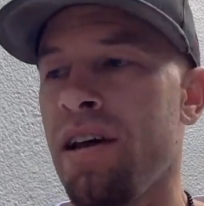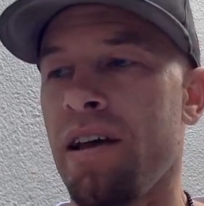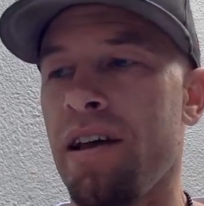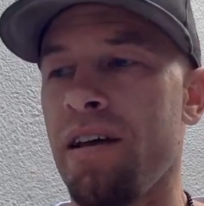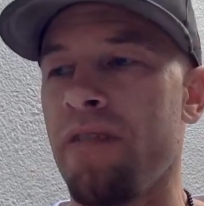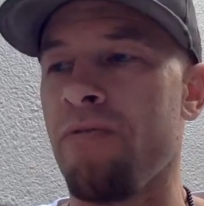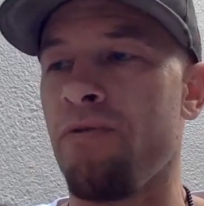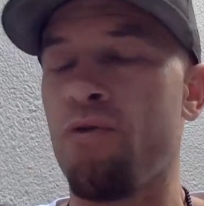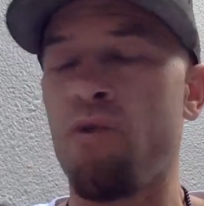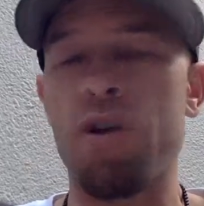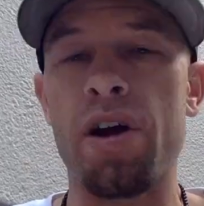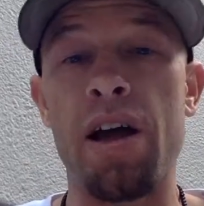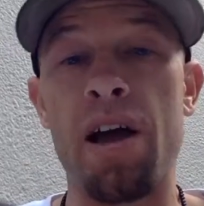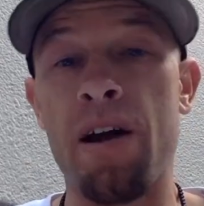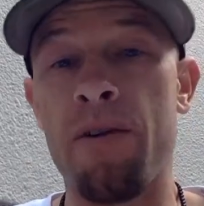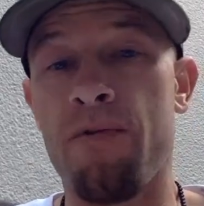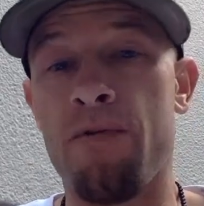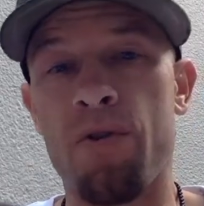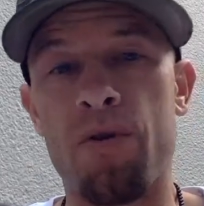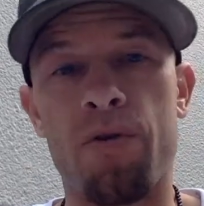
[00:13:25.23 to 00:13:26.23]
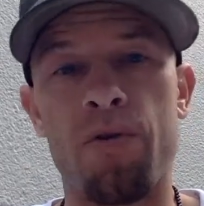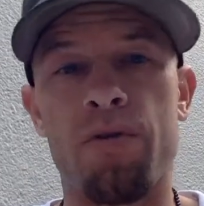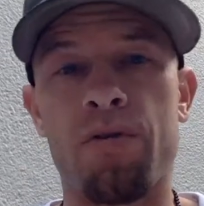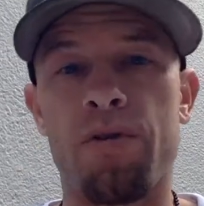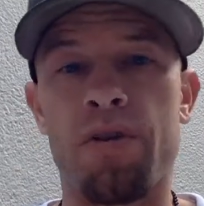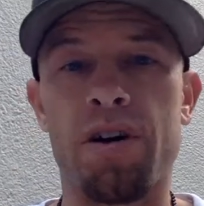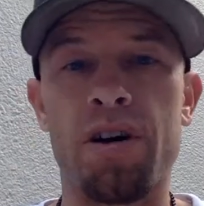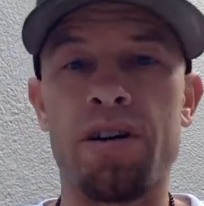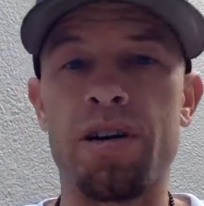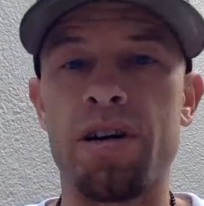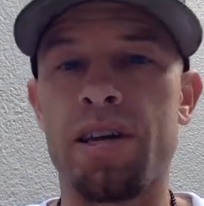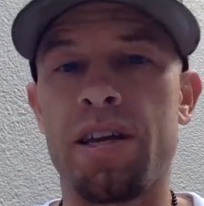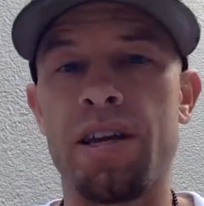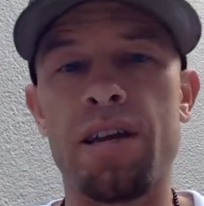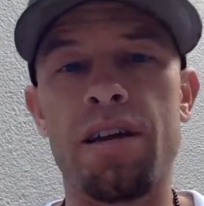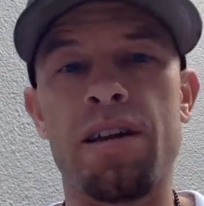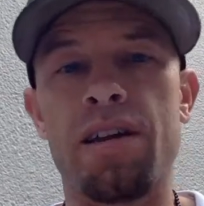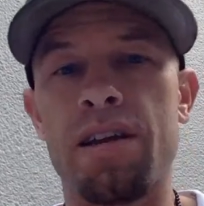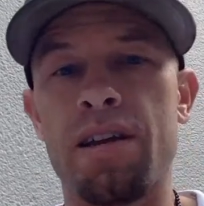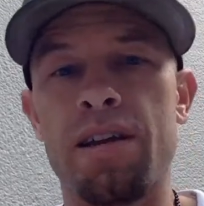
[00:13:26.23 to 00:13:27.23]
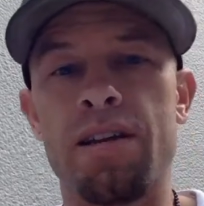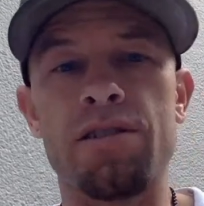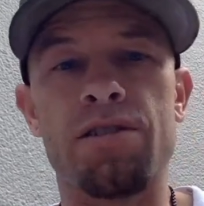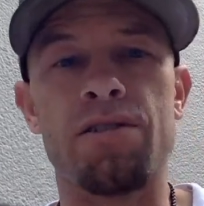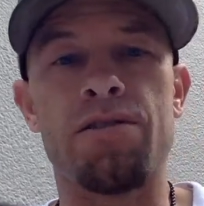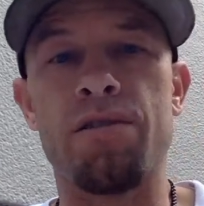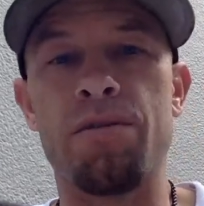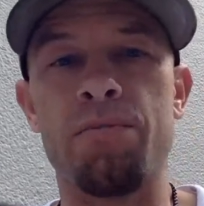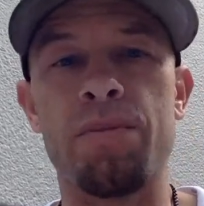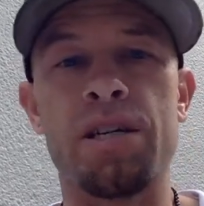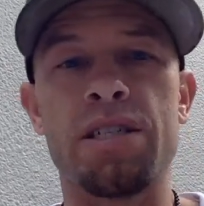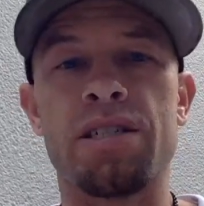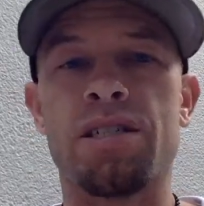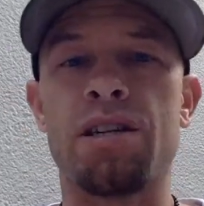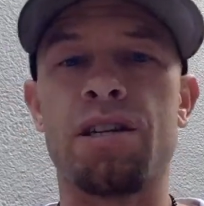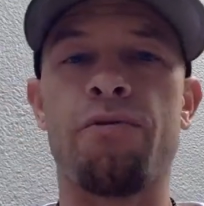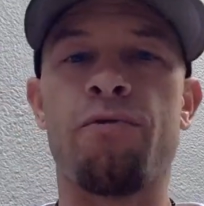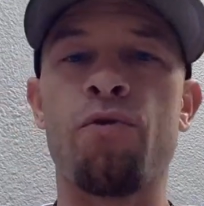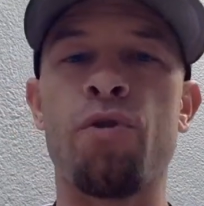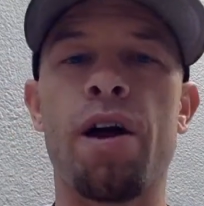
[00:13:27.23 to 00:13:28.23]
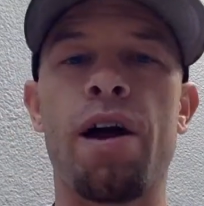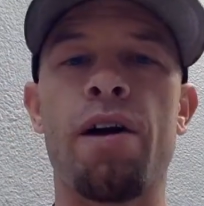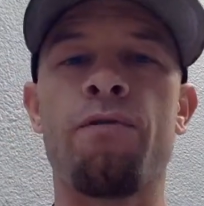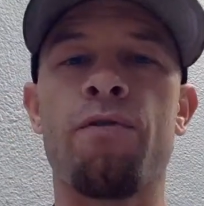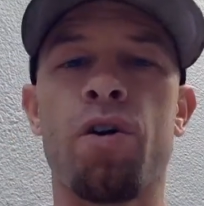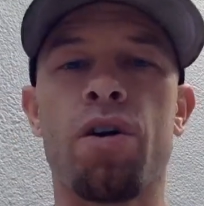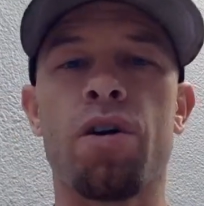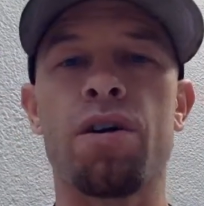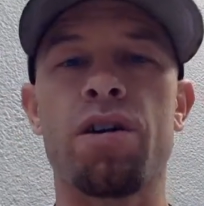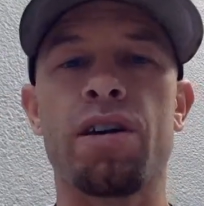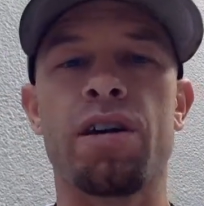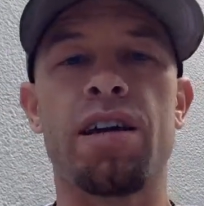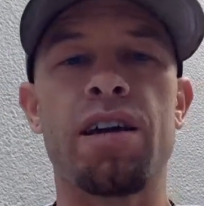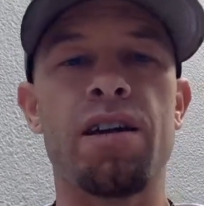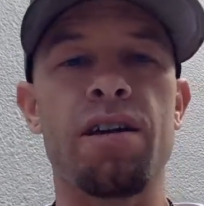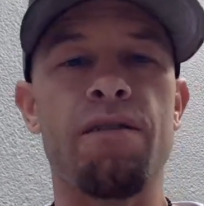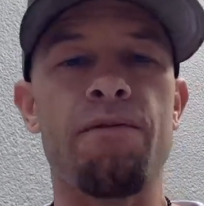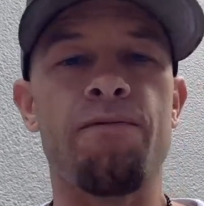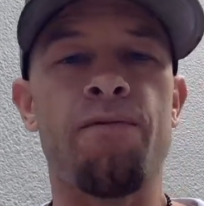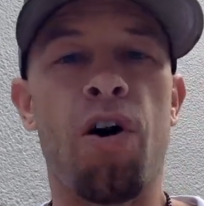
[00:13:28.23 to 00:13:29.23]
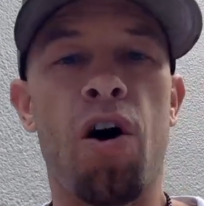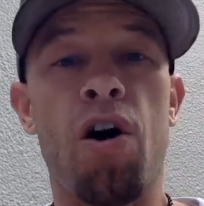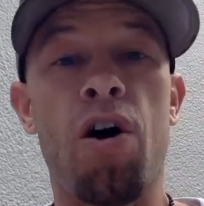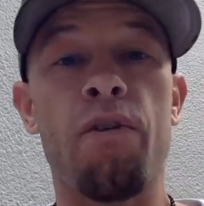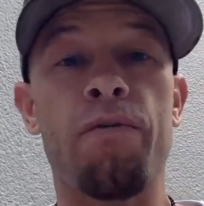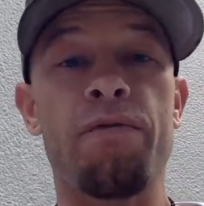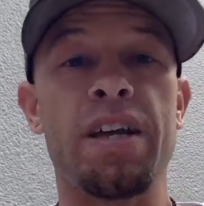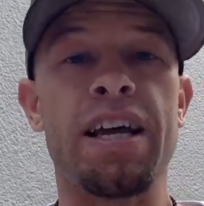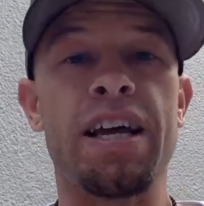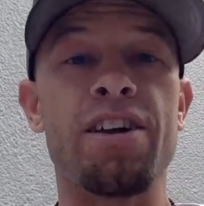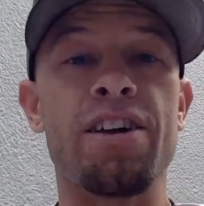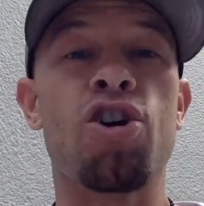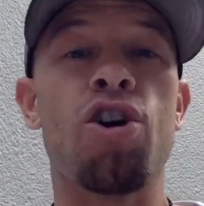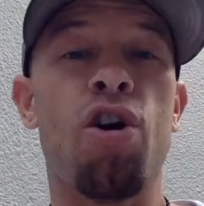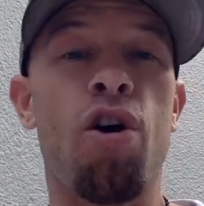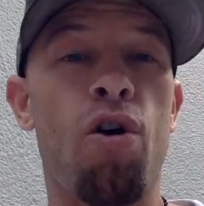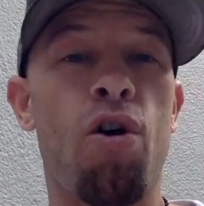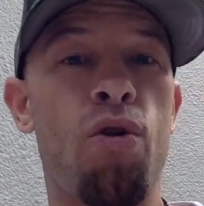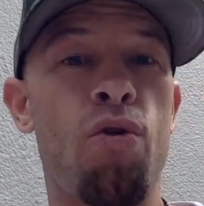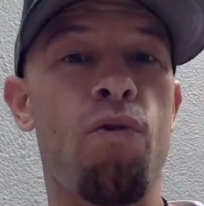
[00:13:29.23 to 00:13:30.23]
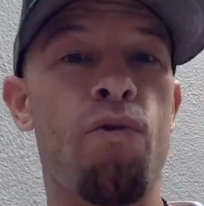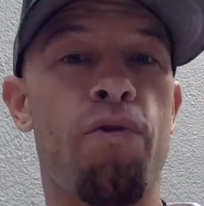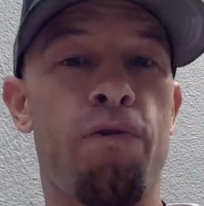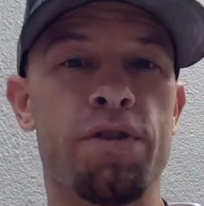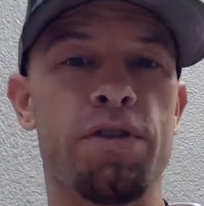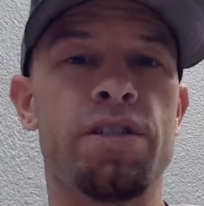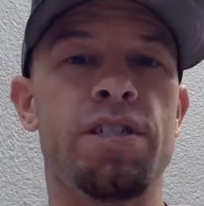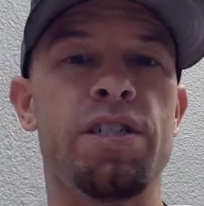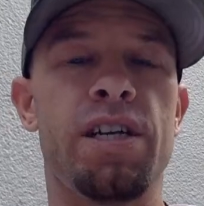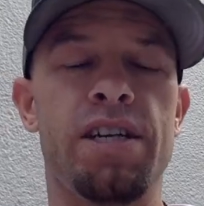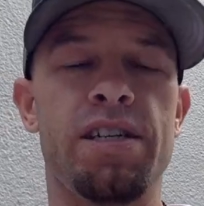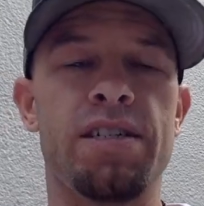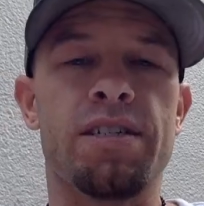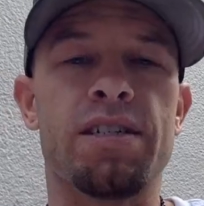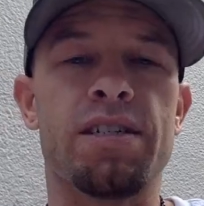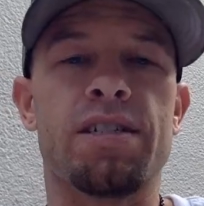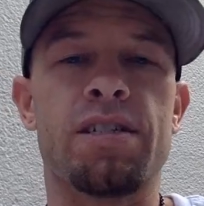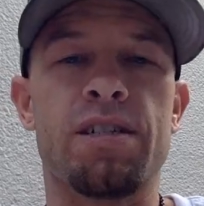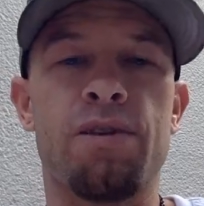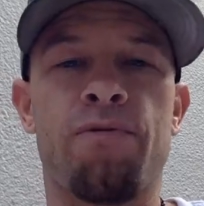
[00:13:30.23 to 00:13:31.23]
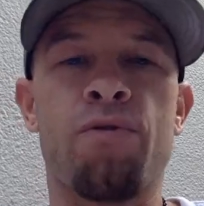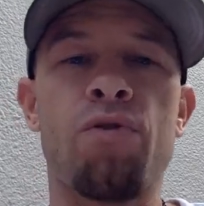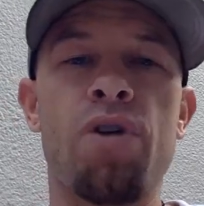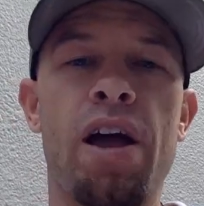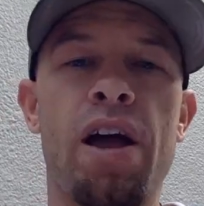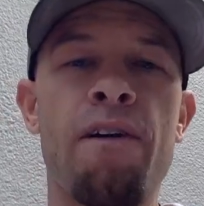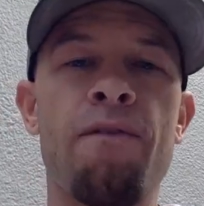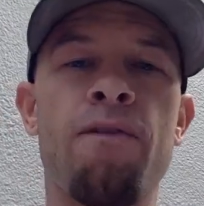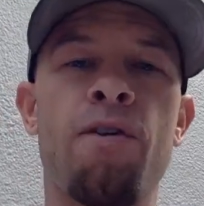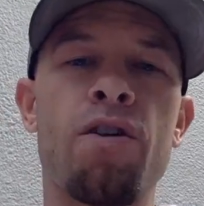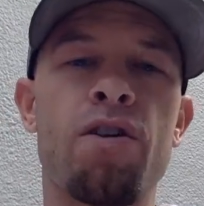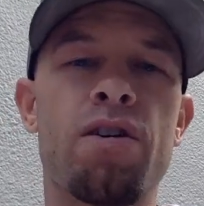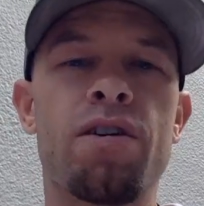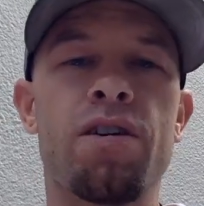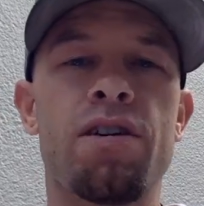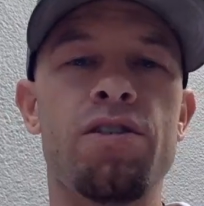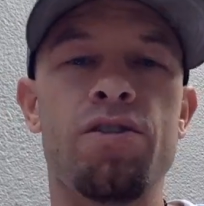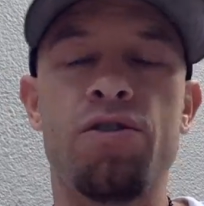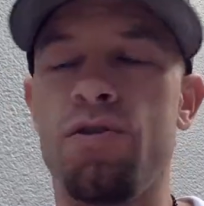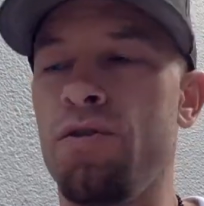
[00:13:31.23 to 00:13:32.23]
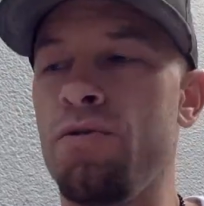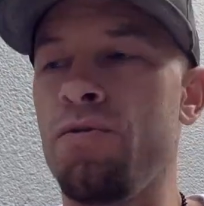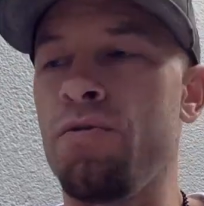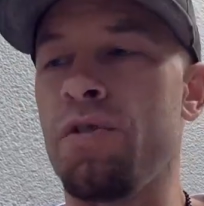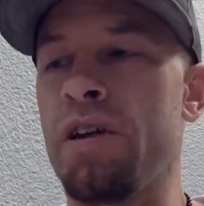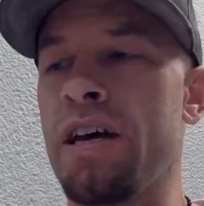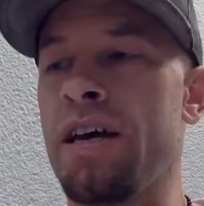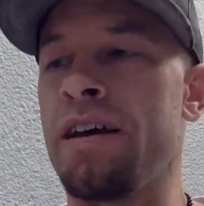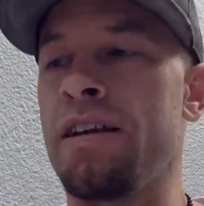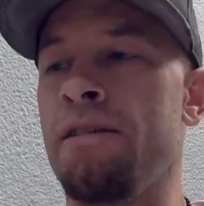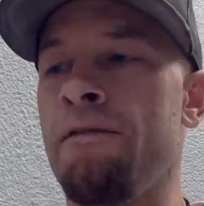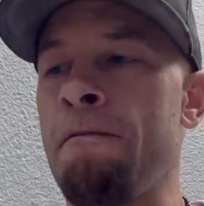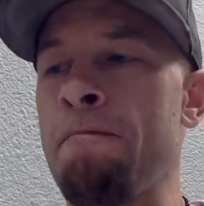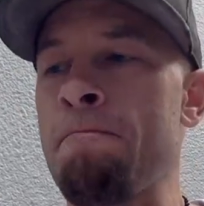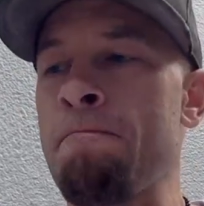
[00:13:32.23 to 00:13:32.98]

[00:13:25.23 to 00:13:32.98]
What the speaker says: if we're ever going to get into the mission, if we're ever going to get involved and go for Jesus, if we're ever going to do that,